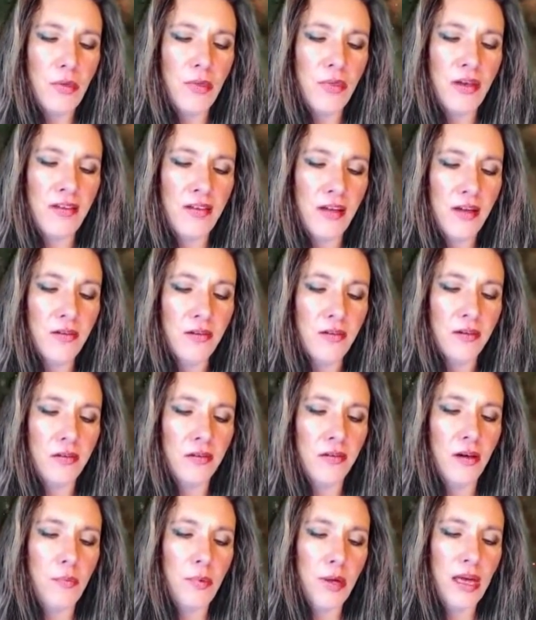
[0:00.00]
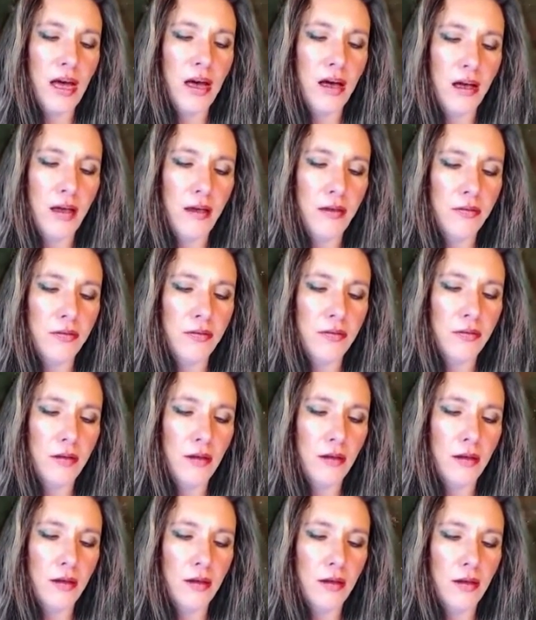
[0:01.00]
D60, because
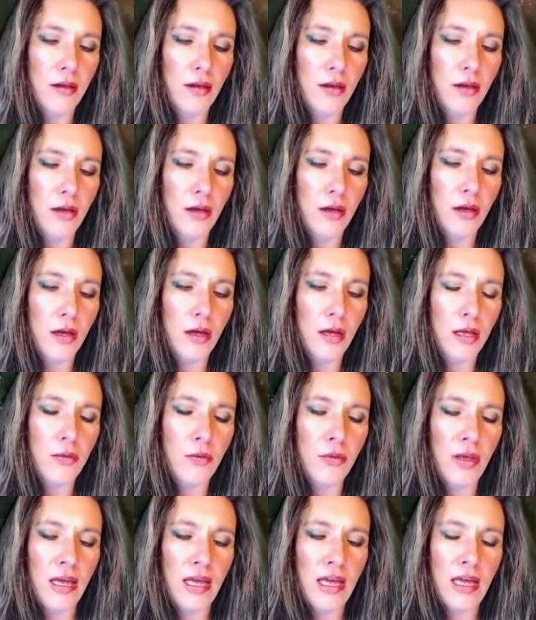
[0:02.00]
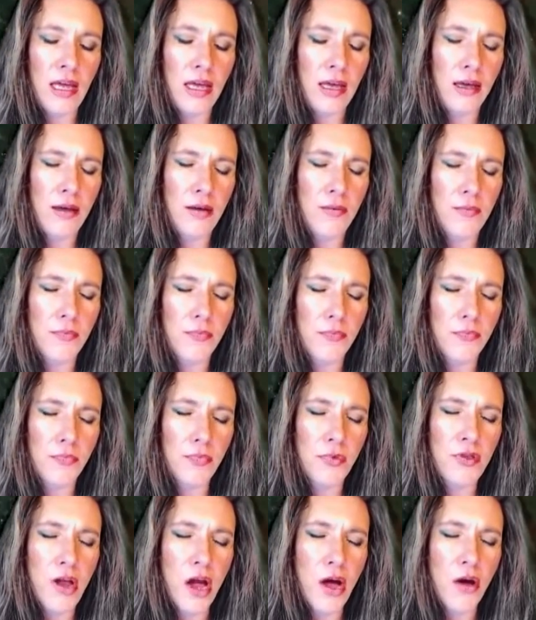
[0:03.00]
the
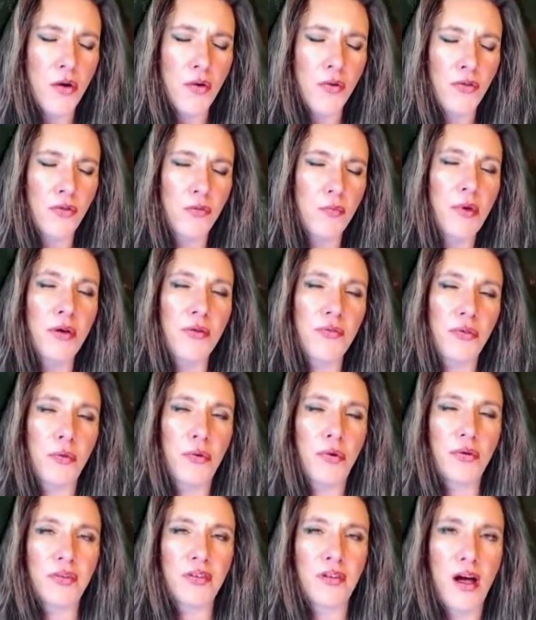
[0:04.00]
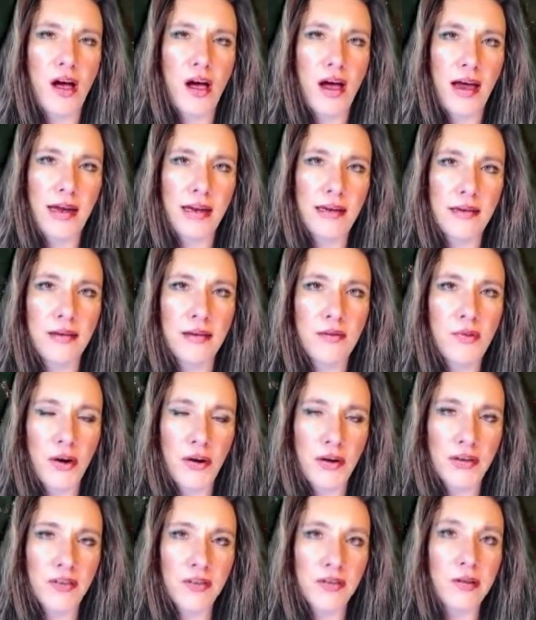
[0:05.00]
nodes move through a sign
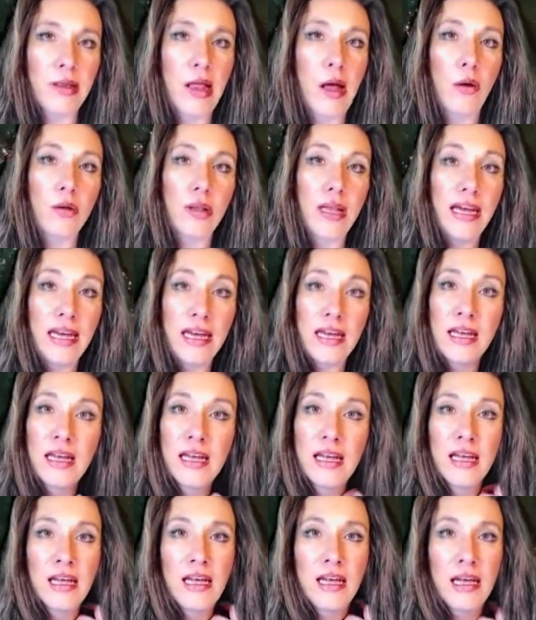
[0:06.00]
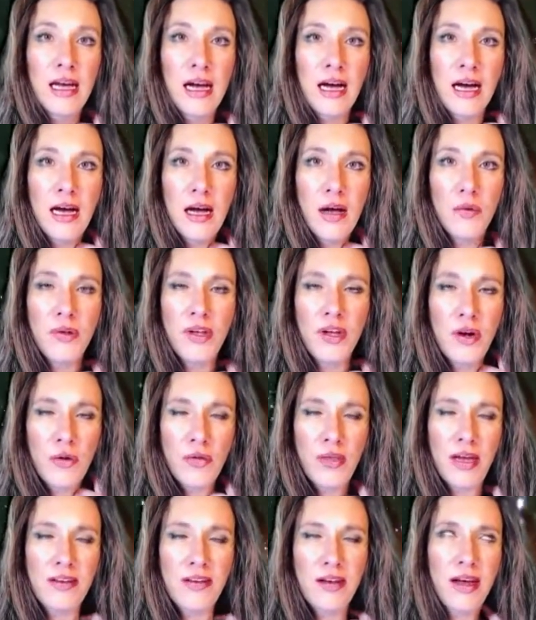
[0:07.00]
very slowly.
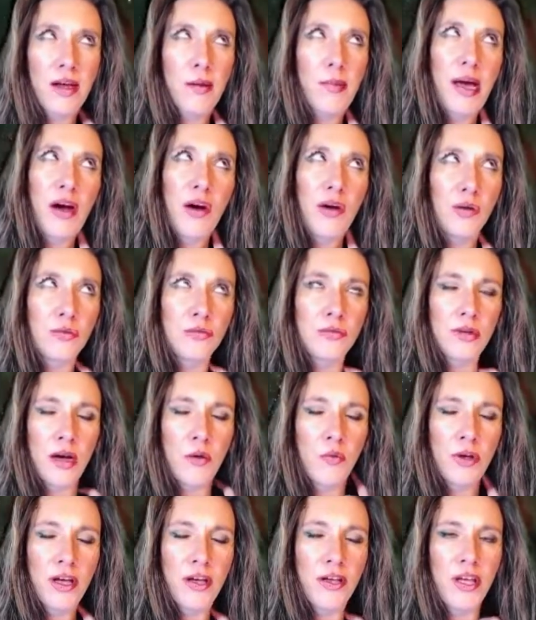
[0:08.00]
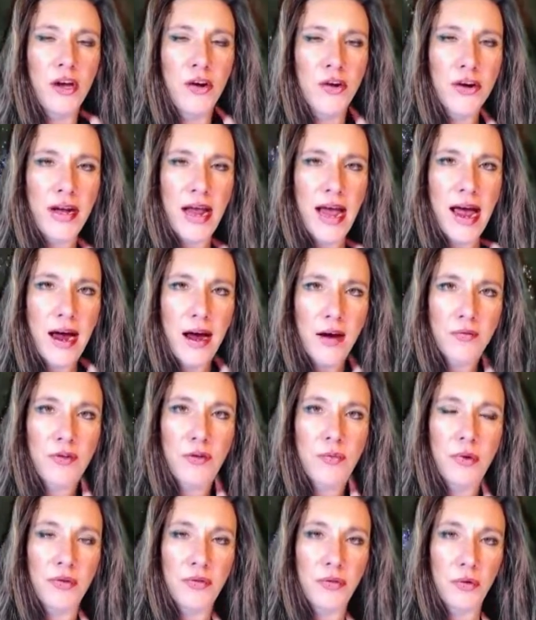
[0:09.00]
They take about a year and a half
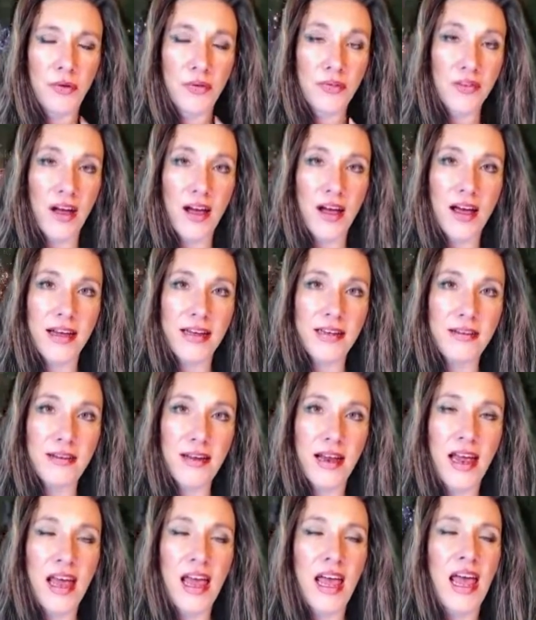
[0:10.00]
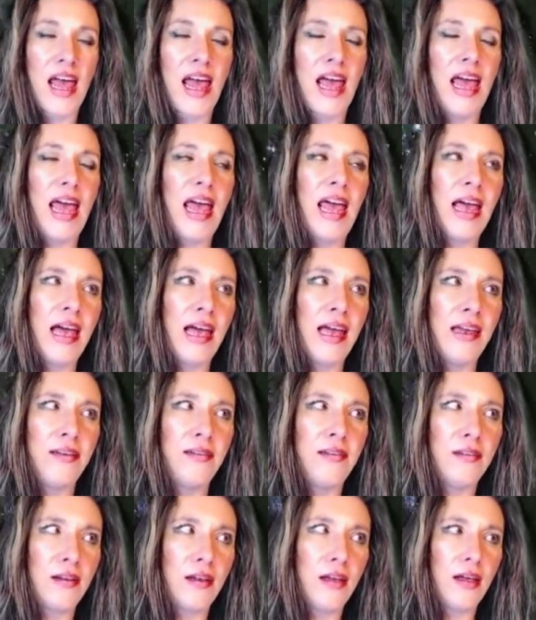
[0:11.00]
to move through a sign,
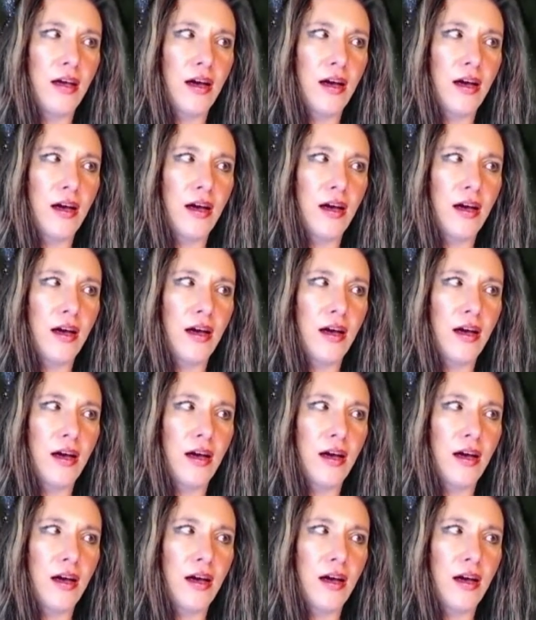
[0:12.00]
and